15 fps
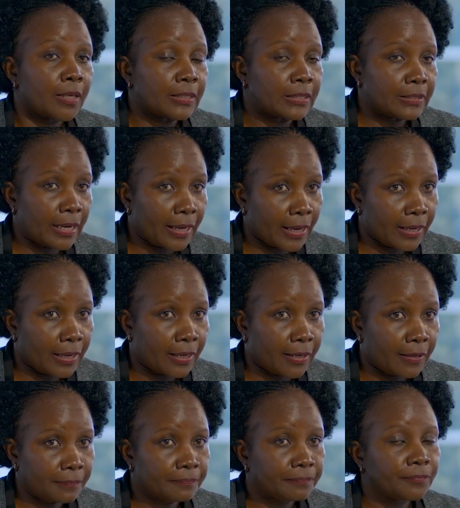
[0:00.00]

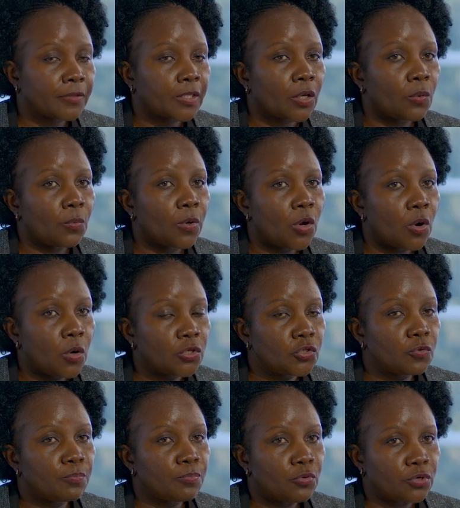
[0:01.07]
Secondly, we
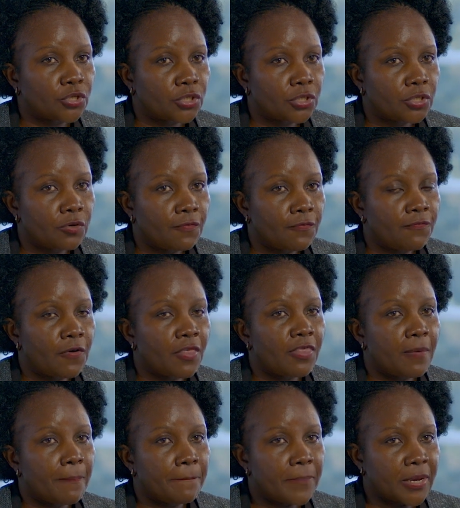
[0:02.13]
also pushed for
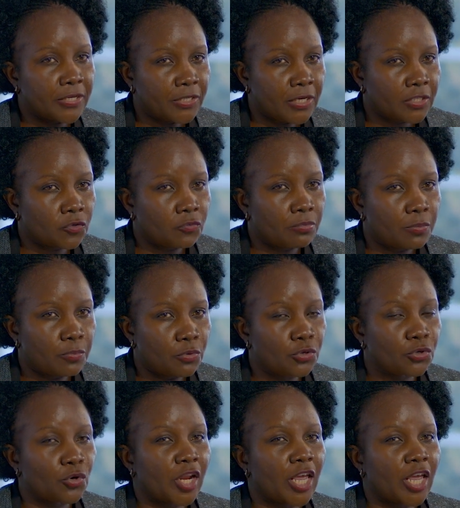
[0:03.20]
the patients to be put on